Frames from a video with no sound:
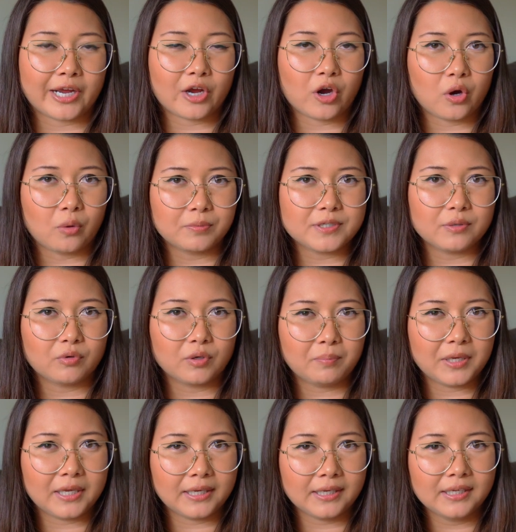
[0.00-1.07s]
what I hoped it
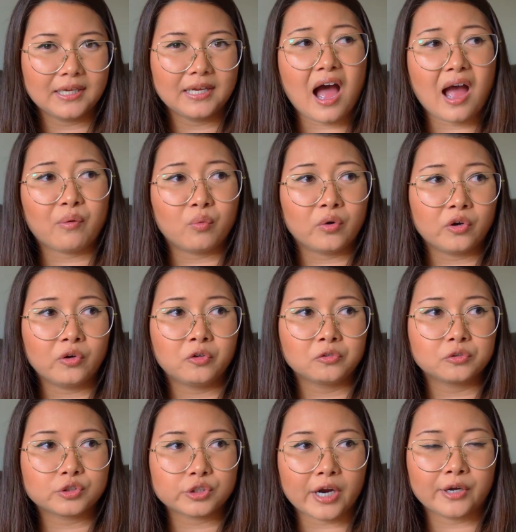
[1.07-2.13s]
would be. I
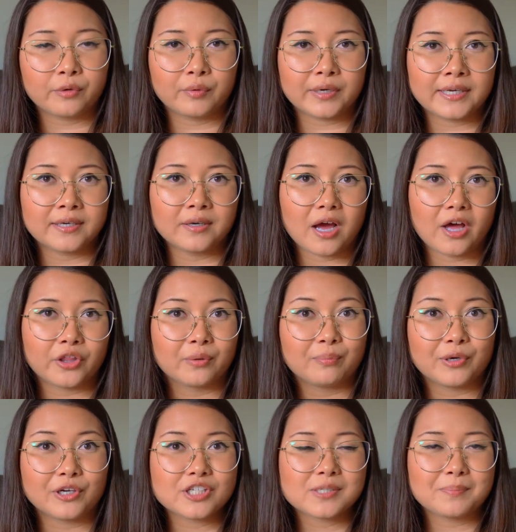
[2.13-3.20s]
will try to read
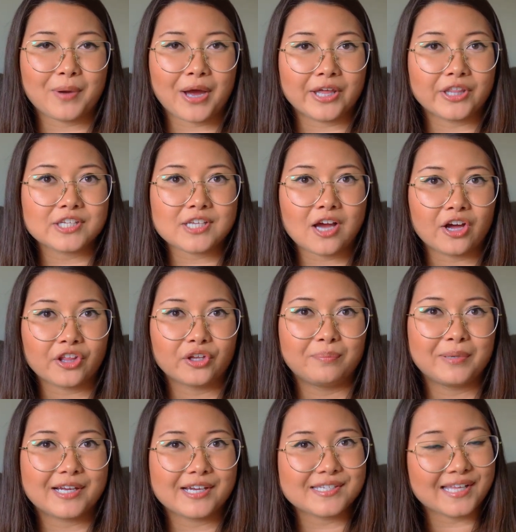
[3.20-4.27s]
other books by this
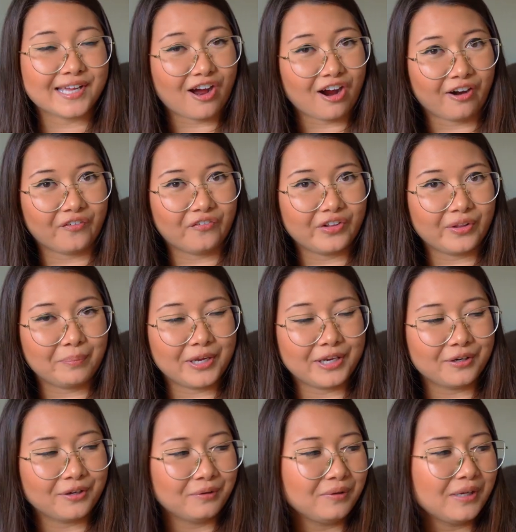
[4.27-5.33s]
author because they are
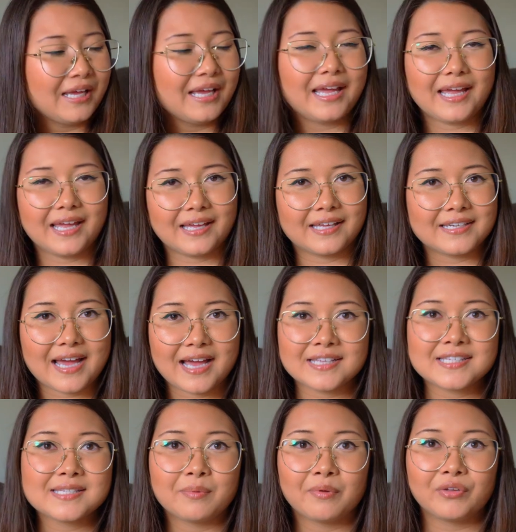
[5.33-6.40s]
Filipino, and
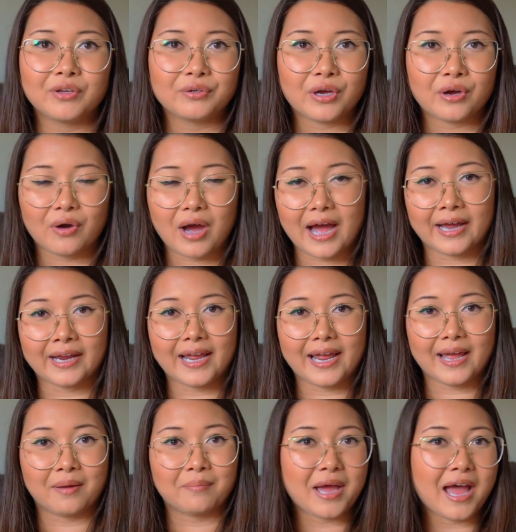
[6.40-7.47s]
as some of you know, I
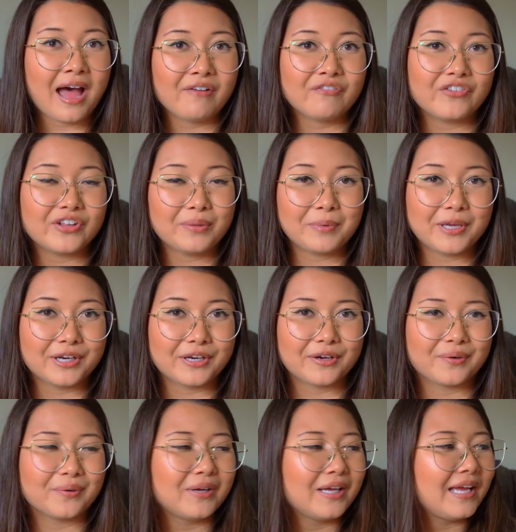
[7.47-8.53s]
am half
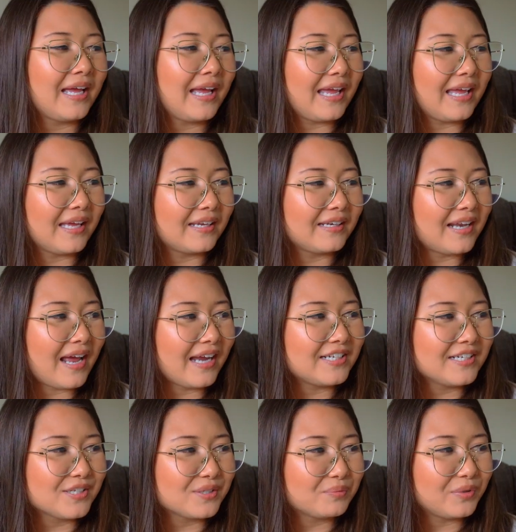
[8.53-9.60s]
Filipino, and
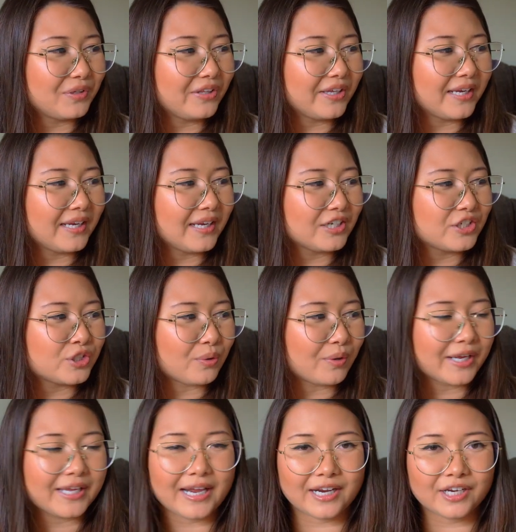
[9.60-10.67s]
I just really
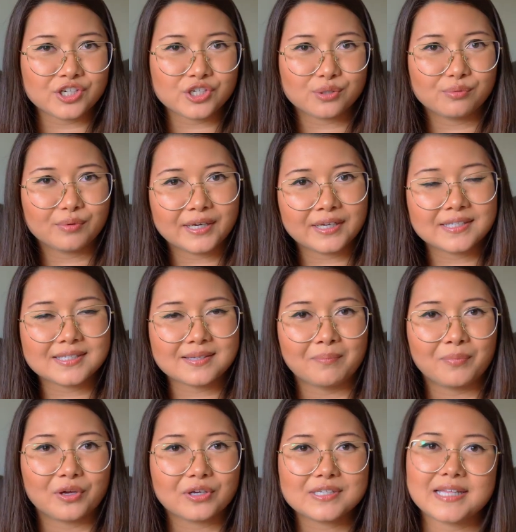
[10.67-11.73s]
enjoy getting to read
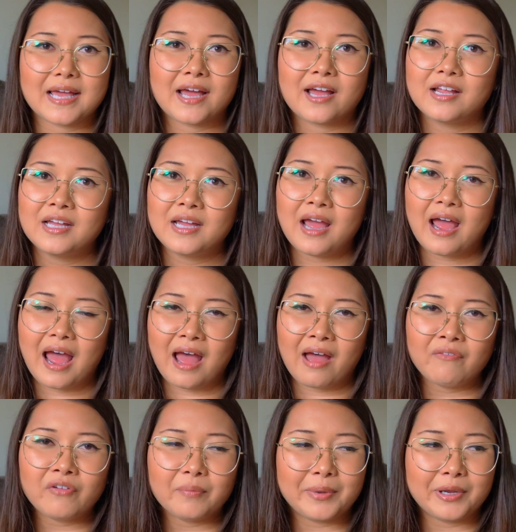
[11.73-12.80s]
some books that
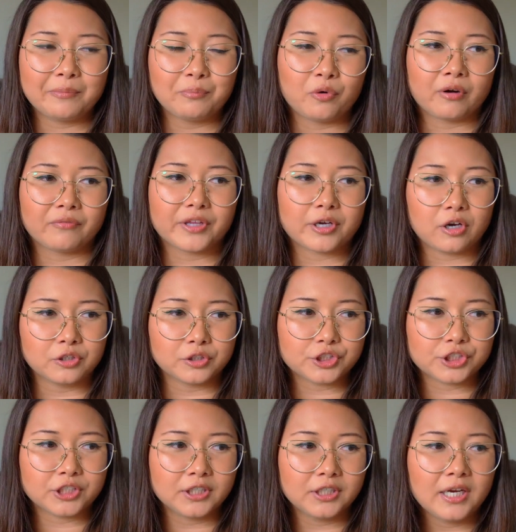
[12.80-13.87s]
have a bit more of the
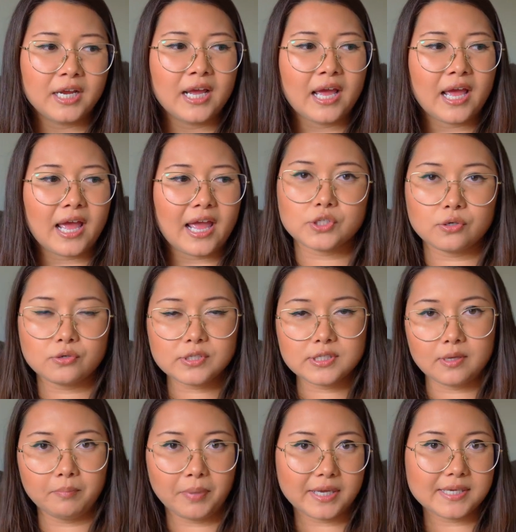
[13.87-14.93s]
culture. So
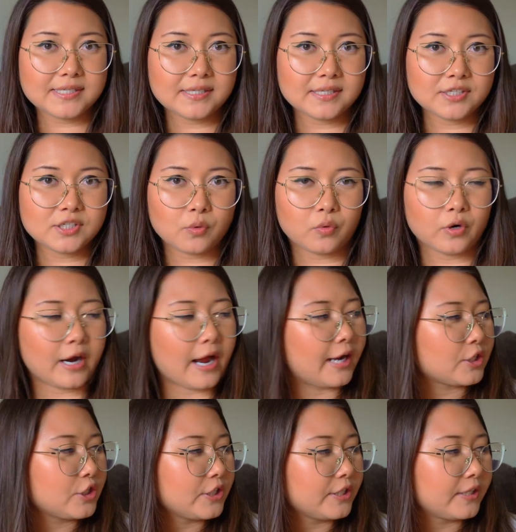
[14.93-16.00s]
some pieces were
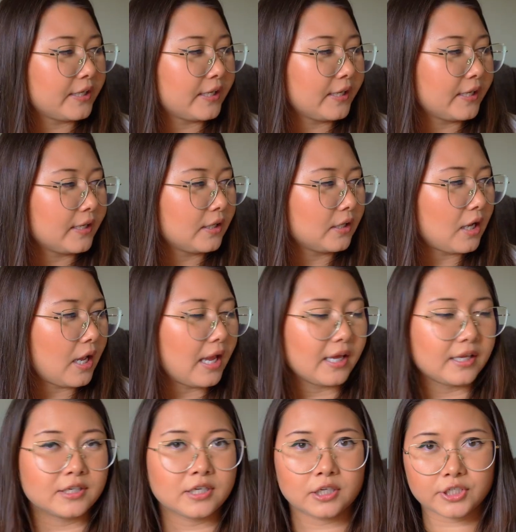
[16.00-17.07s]
actually
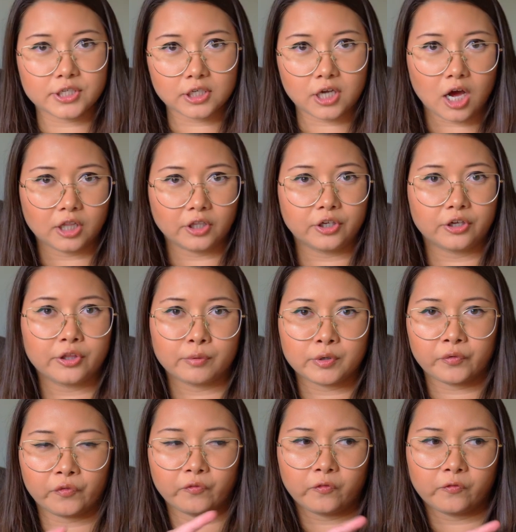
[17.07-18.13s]
in Tagalog. There
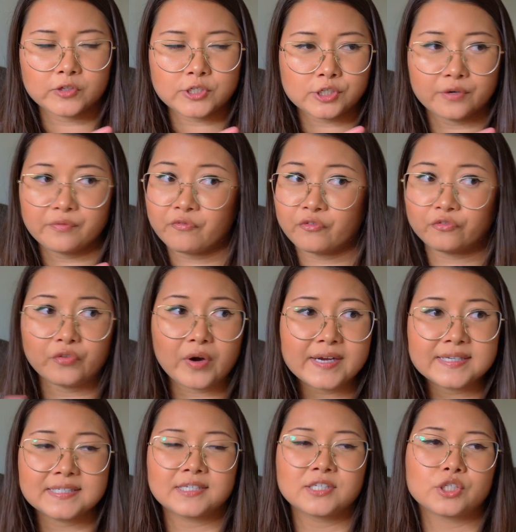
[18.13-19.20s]
were certain
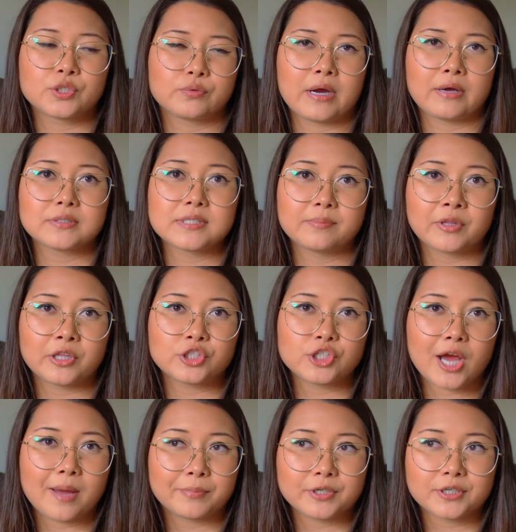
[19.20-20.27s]
phrases throughout some of the
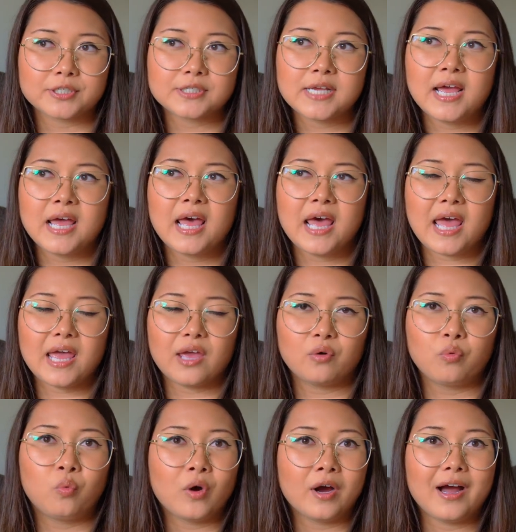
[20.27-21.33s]
chapters,
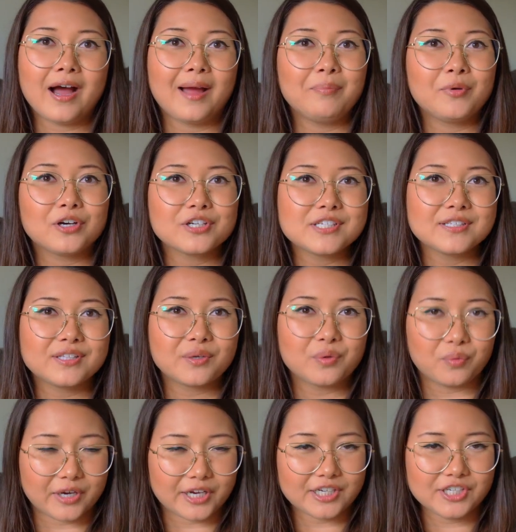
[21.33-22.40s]
and what I
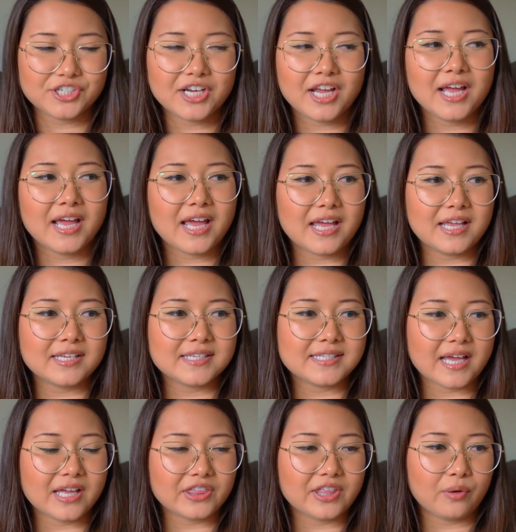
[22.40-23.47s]
personally wish
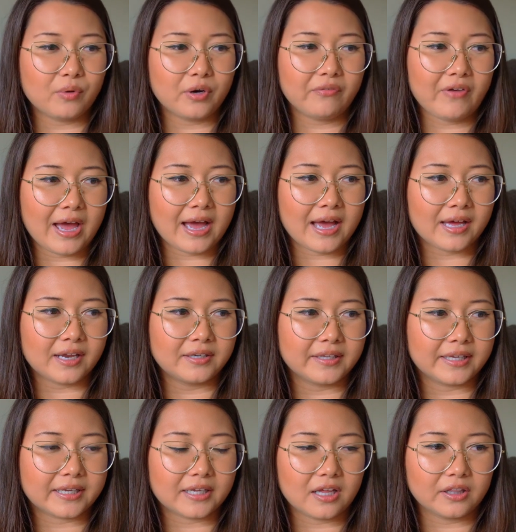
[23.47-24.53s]
is that they would have
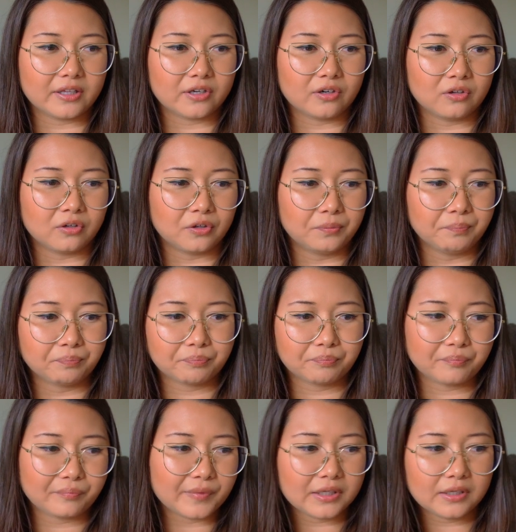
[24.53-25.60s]
had like a little
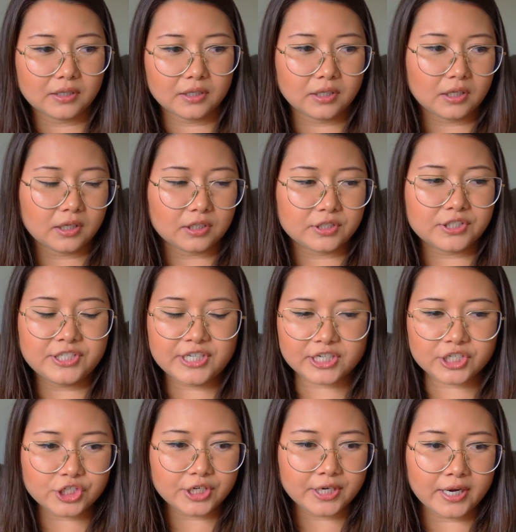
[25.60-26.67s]

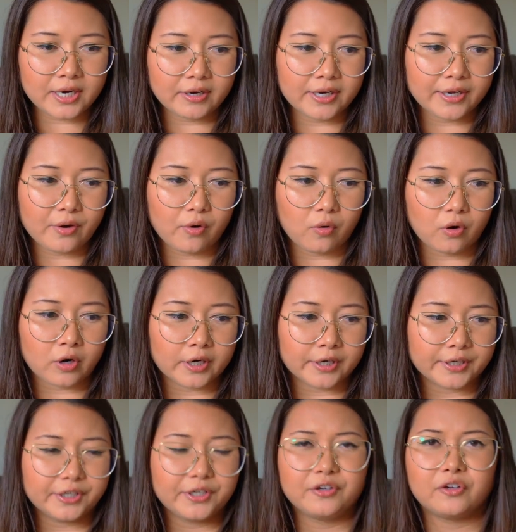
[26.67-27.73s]
dictionary
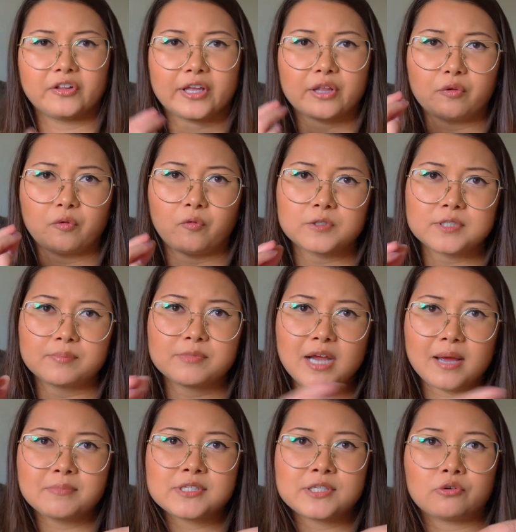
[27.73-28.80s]
or, you know, like
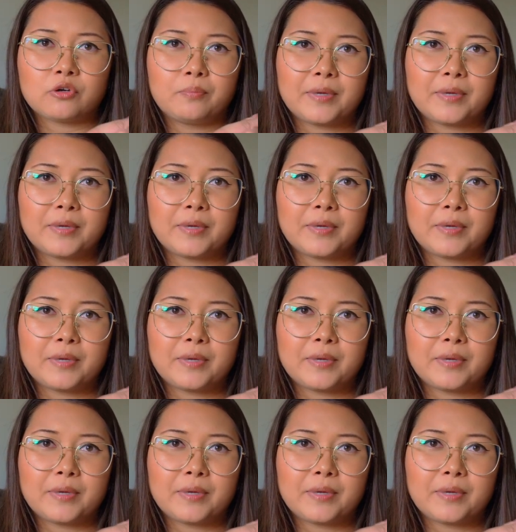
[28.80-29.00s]
sometimes there